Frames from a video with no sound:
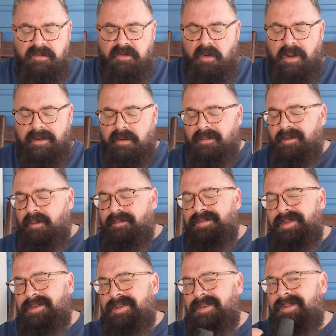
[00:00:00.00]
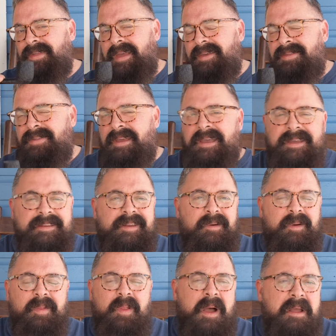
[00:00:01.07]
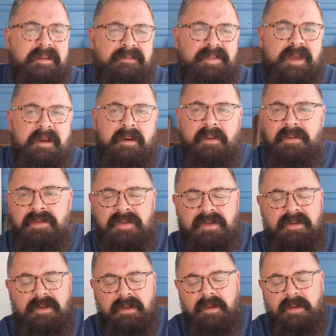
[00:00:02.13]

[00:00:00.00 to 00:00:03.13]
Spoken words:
So I don't know if this is a secondary line of theirs